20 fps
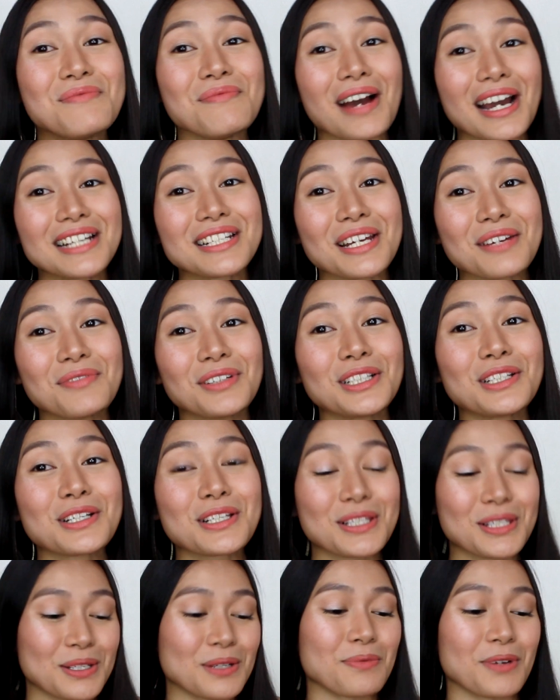My table
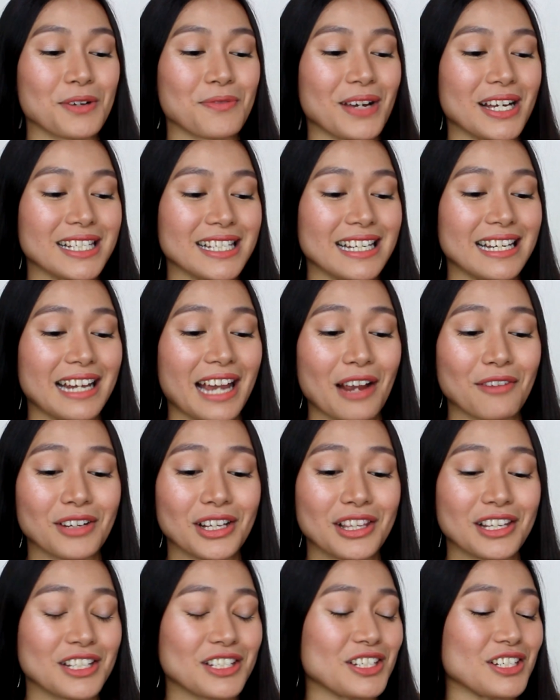looks super messy.
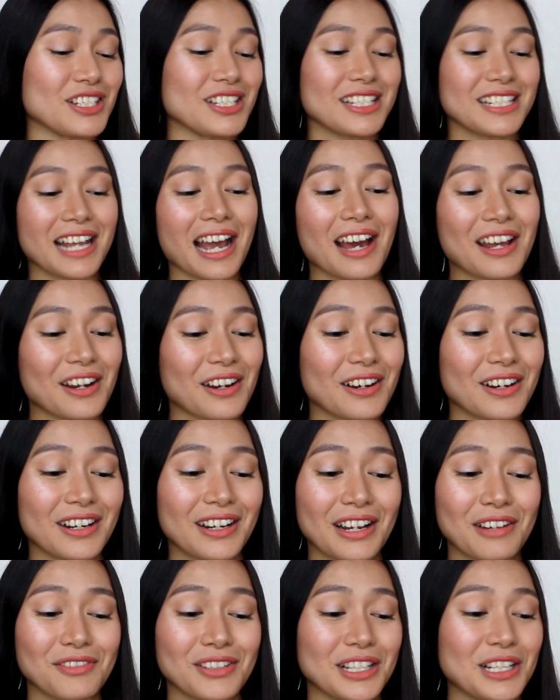Everything's just
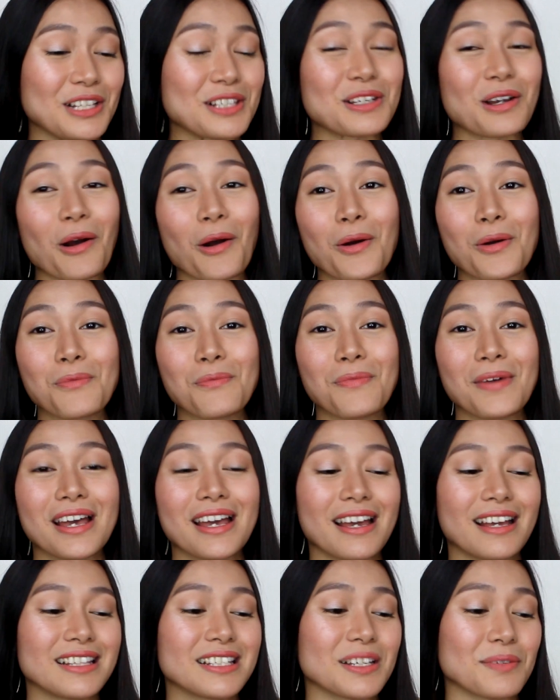scattered, everything's
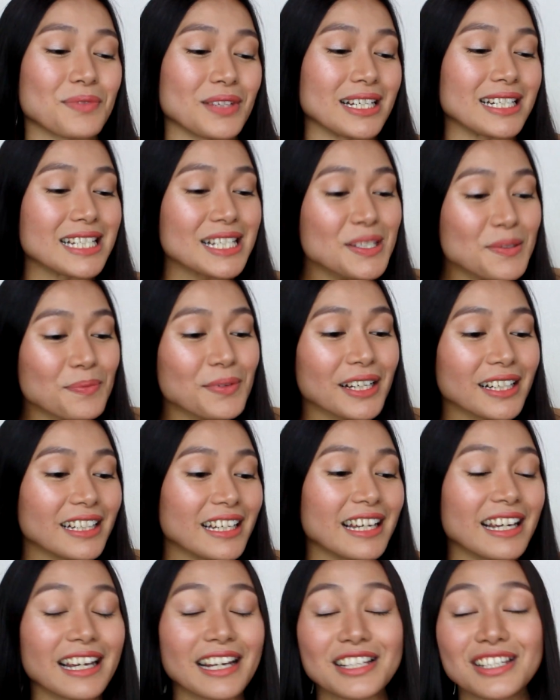open, something's
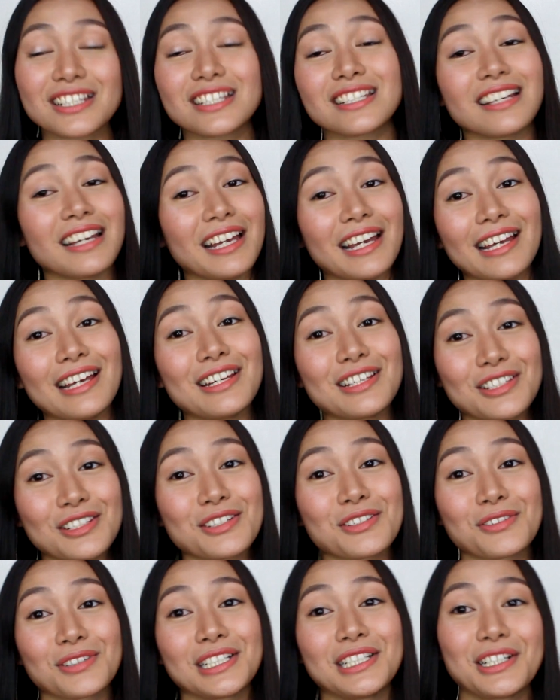spilling. It's
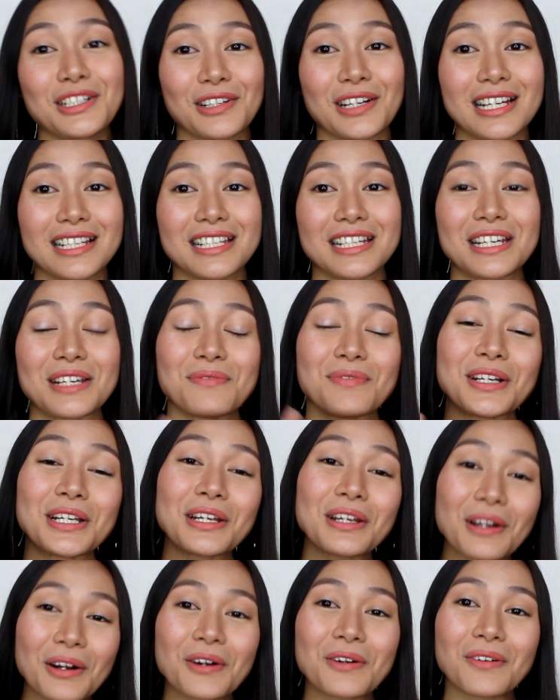just really crazy. But
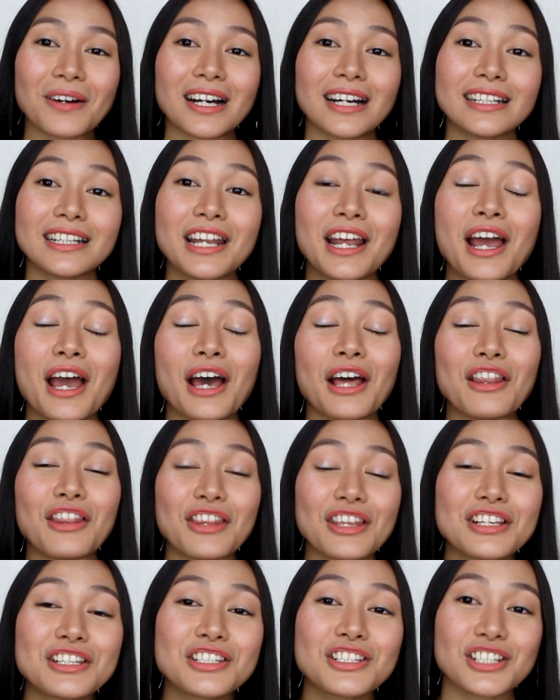you know what?
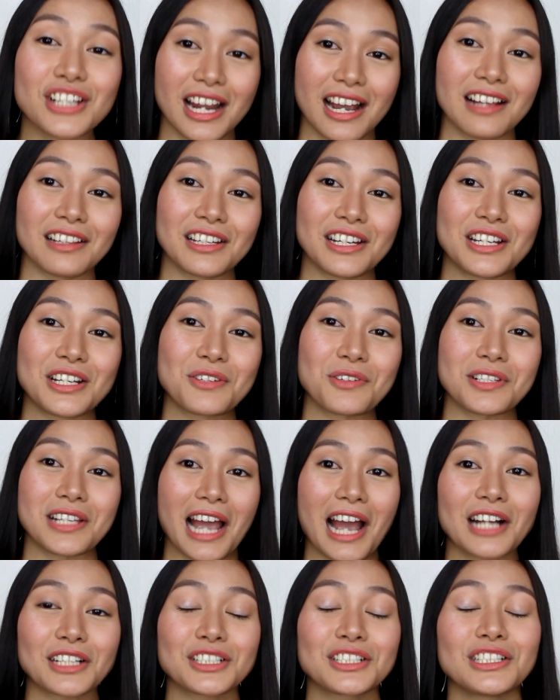This challenge was
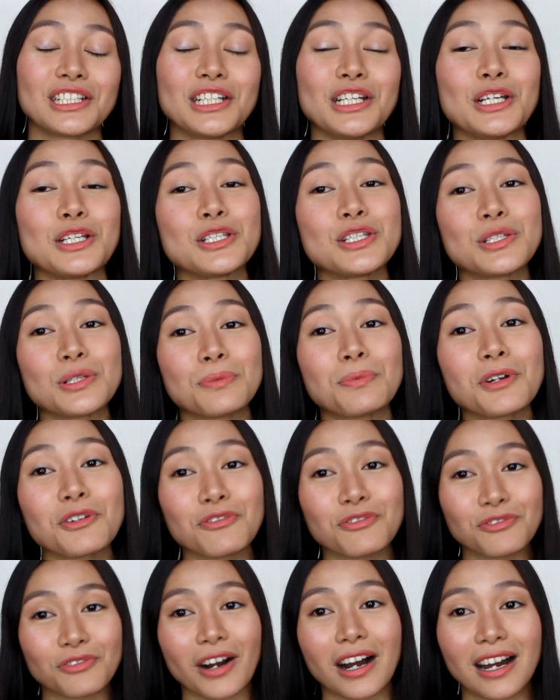actually super
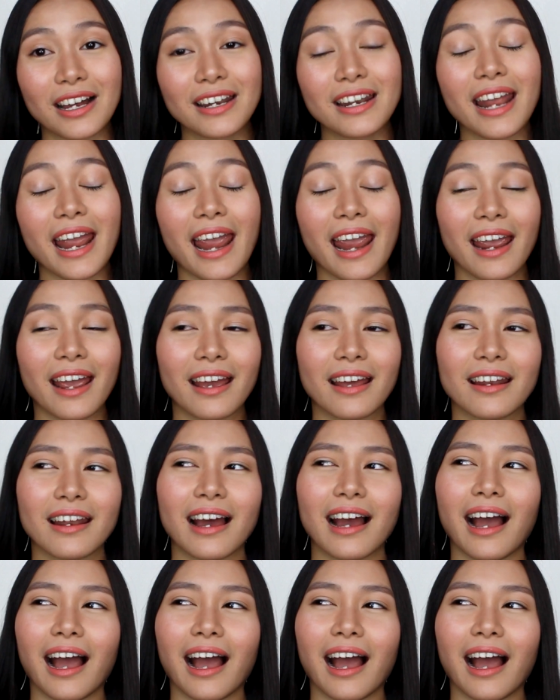fun, and